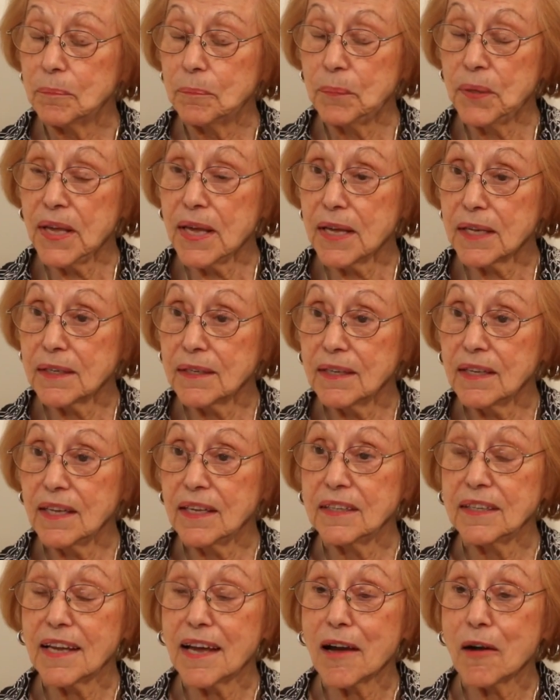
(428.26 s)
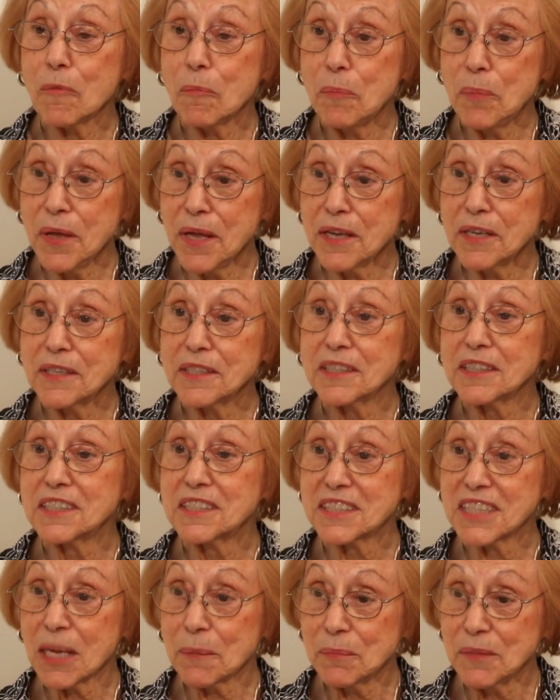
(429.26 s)
Penn, and now Penn
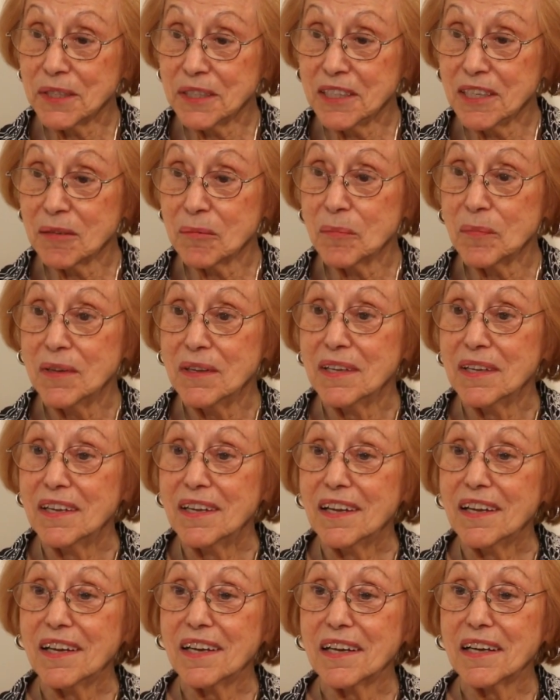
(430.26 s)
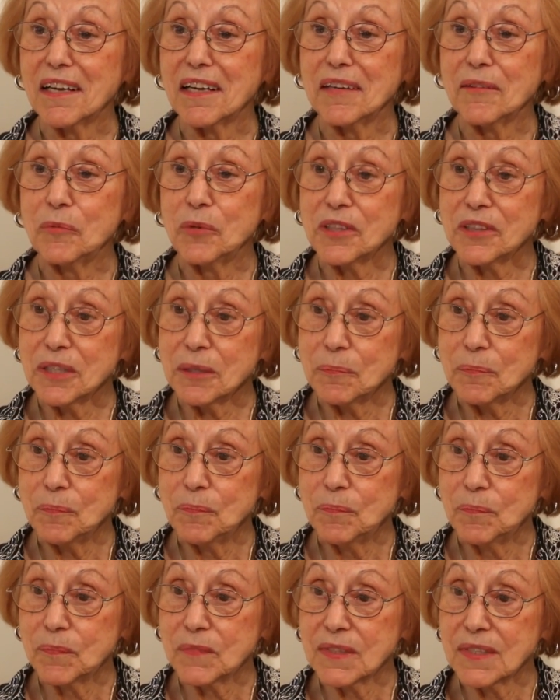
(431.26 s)
accepted him with
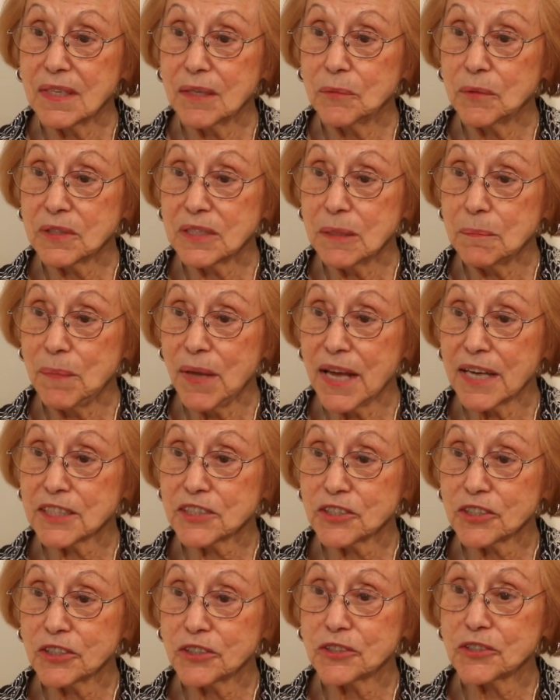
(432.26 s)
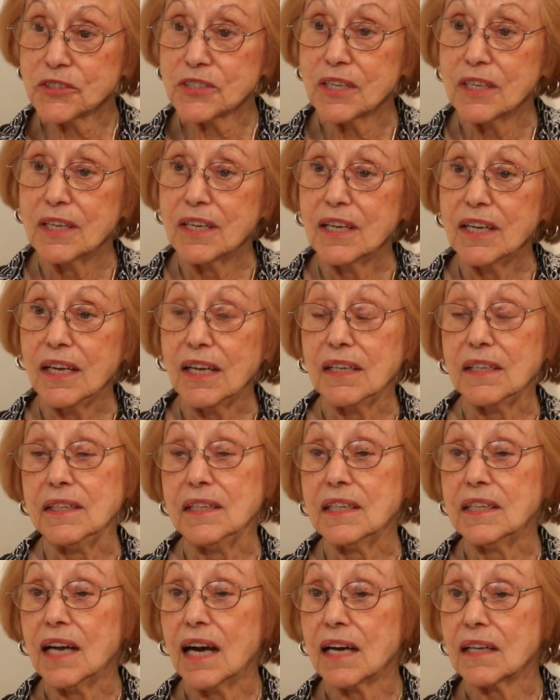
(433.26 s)
the bachelor's, and
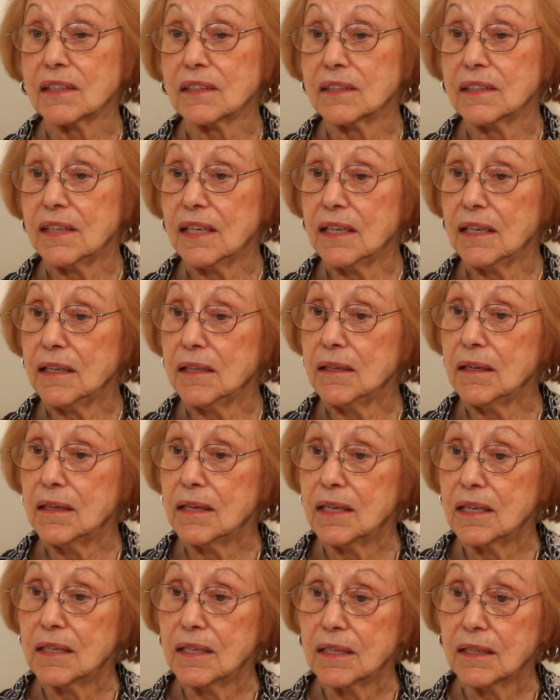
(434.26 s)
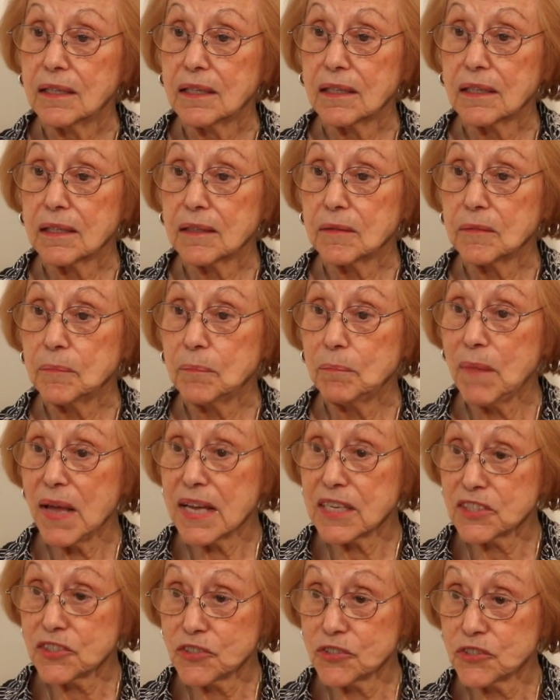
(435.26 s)
he got a
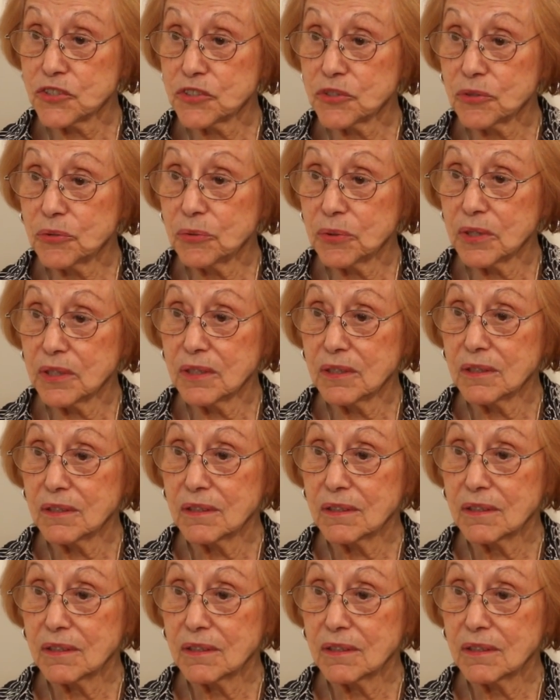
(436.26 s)
master's degree.